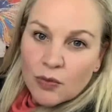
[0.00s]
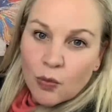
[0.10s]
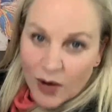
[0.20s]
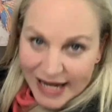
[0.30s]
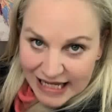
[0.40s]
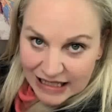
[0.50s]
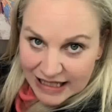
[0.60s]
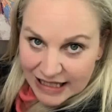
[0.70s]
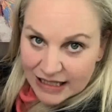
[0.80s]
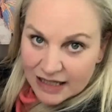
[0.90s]

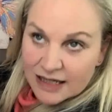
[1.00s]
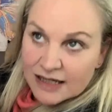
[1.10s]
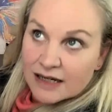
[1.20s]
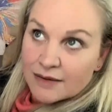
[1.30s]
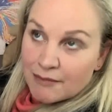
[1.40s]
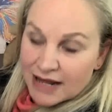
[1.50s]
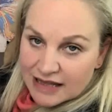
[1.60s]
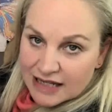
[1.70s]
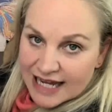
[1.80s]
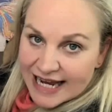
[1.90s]
weekly,
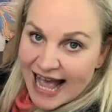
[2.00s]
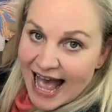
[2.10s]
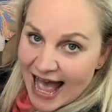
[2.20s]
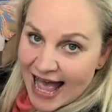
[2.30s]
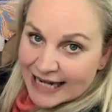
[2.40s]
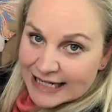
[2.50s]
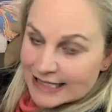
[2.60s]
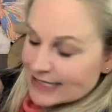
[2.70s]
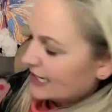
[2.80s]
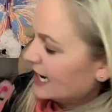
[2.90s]
monthly,
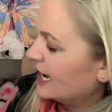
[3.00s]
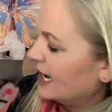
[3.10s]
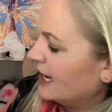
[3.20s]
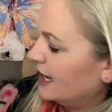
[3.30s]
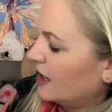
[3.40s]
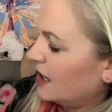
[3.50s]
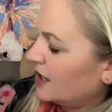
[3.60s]
and uh,